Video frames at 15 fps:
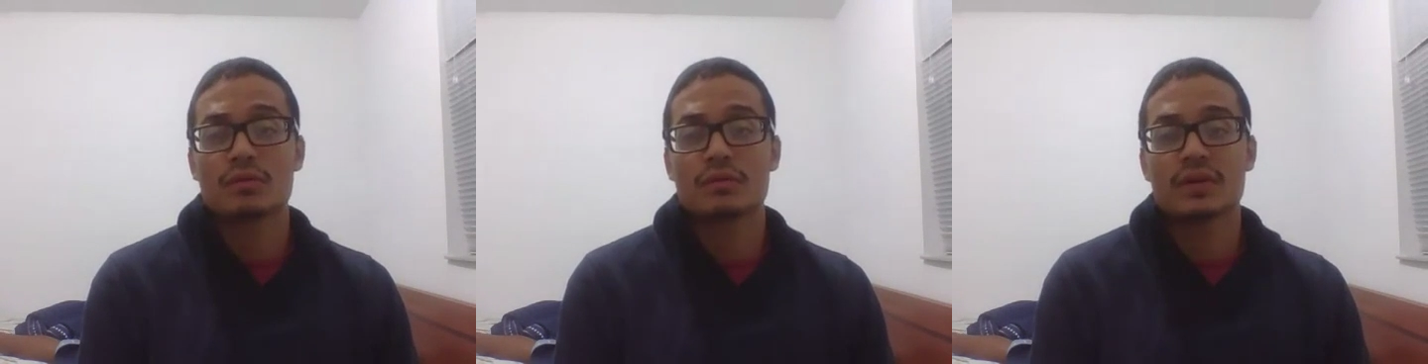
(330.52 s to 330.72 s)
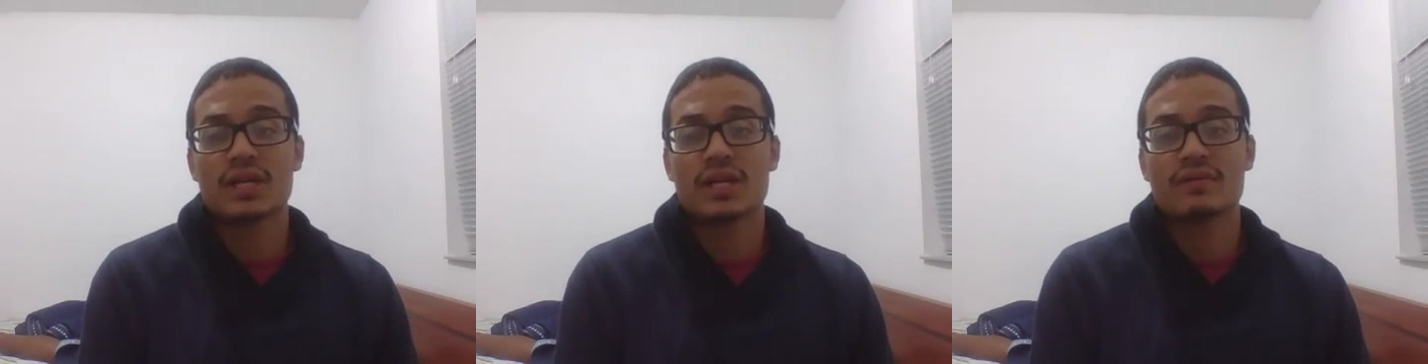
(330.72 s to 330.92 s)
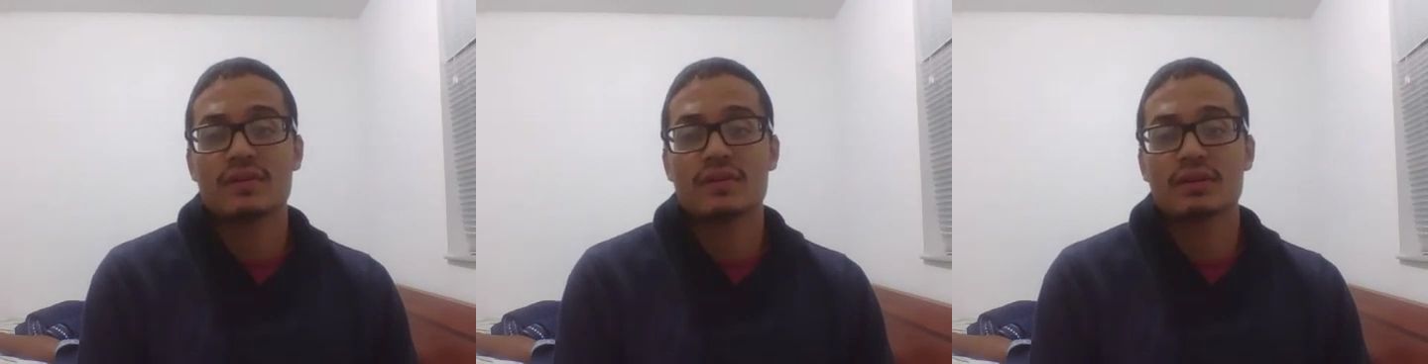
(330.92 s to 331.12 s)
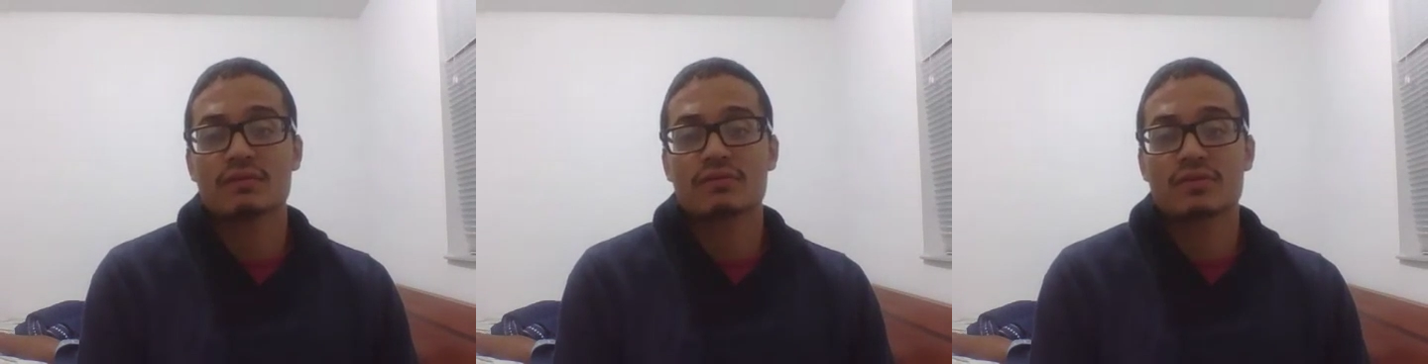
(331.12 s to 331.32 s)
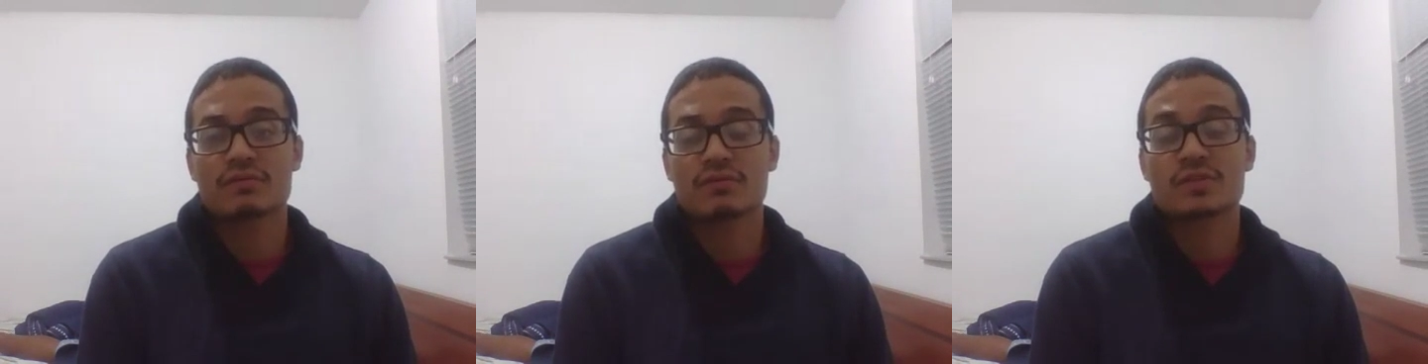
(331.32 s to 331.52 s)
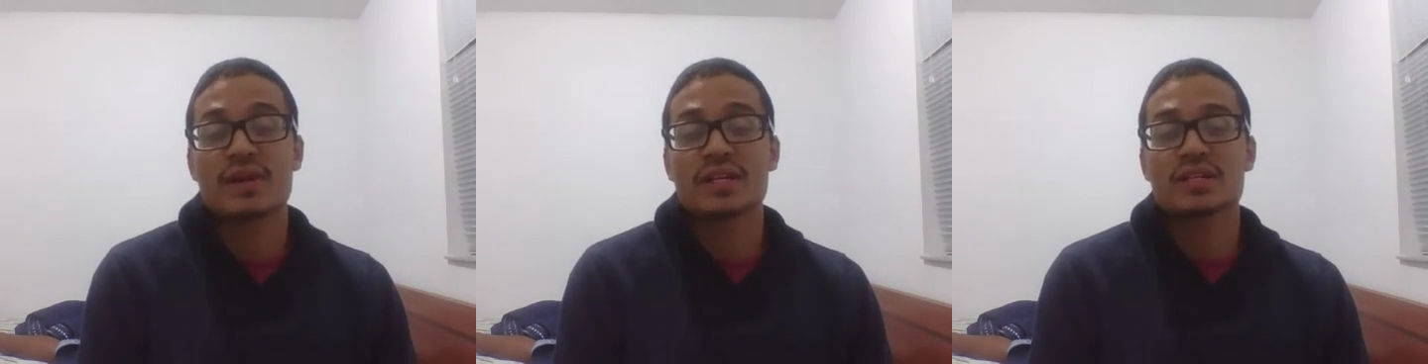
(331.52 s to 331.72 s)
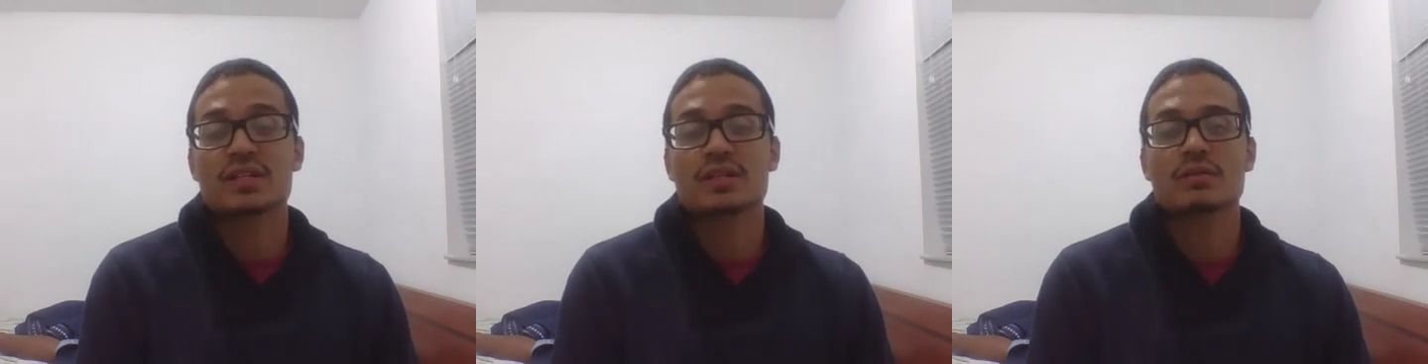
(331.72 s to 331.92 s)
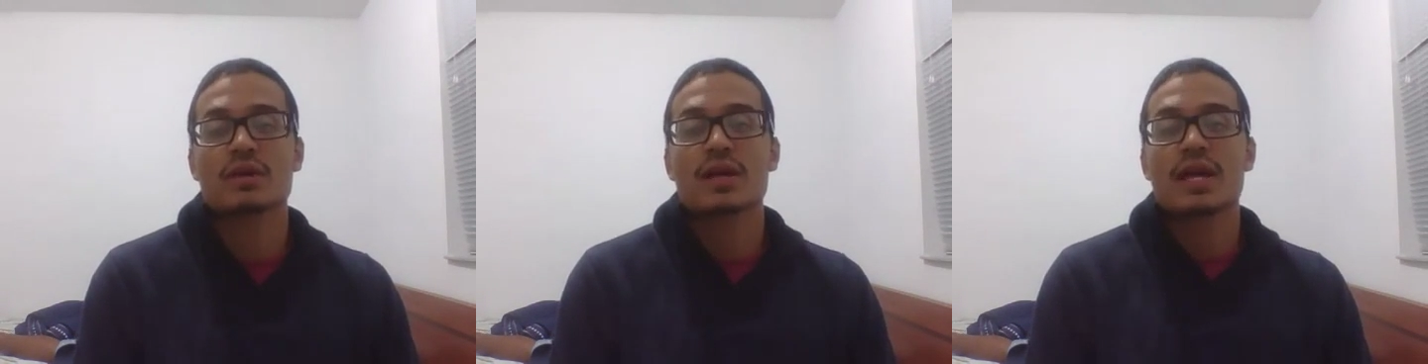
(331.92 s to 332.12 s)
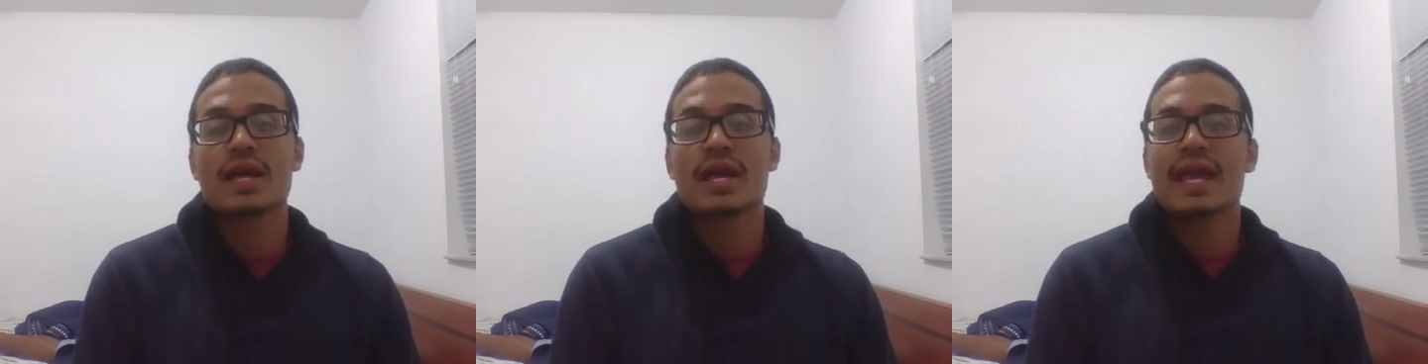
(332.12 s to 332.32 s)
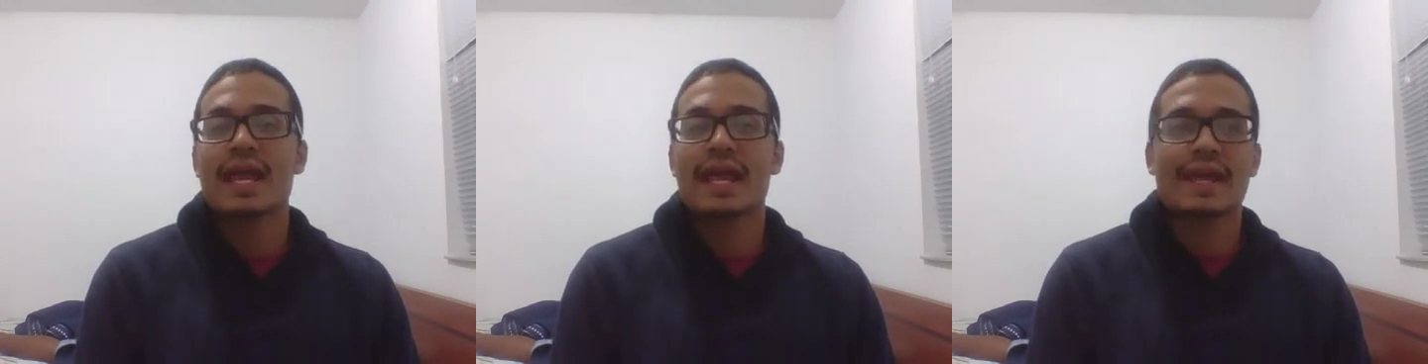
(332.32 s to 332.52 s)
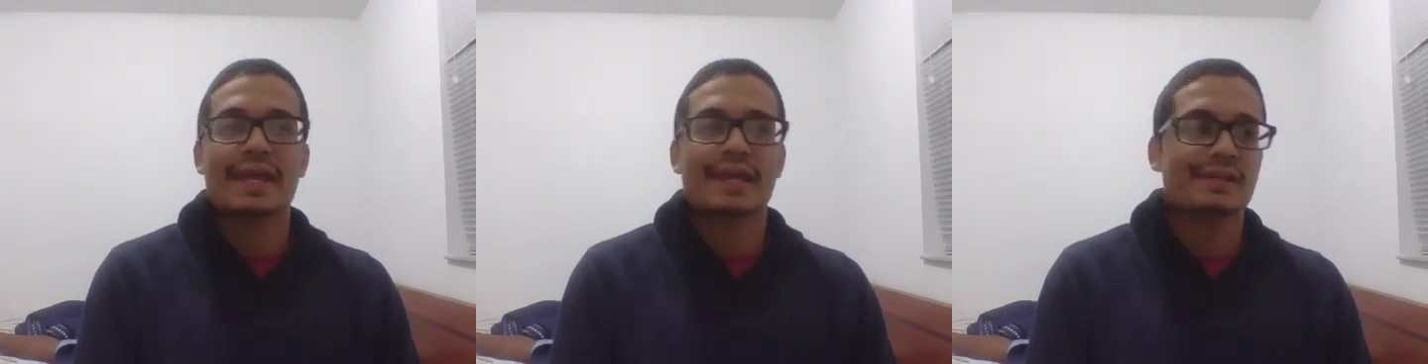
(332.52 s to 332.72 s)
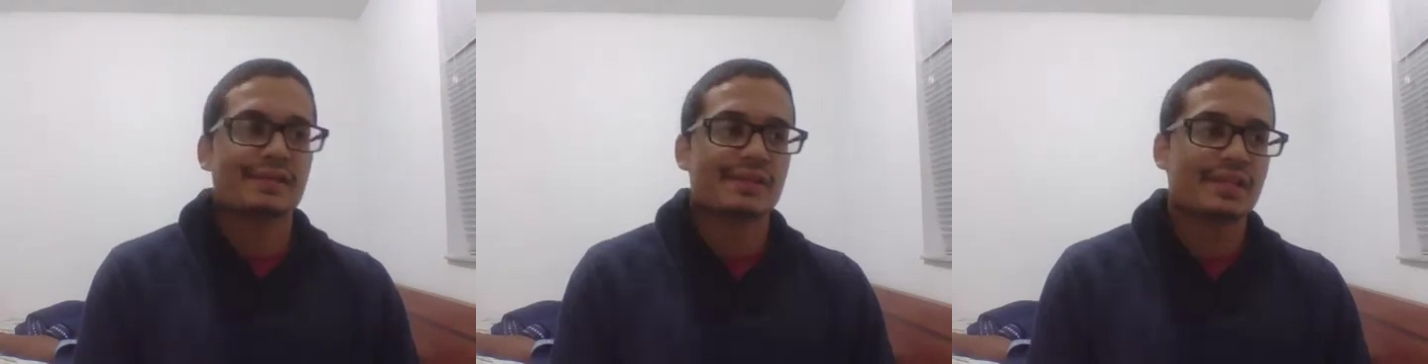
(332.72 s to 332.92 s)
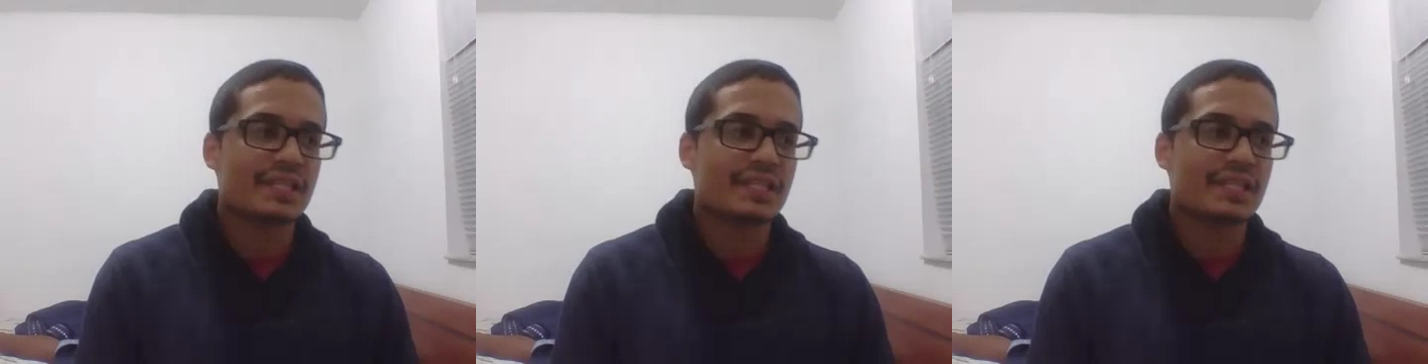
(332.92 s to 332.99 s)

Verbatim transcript: giving respecting him and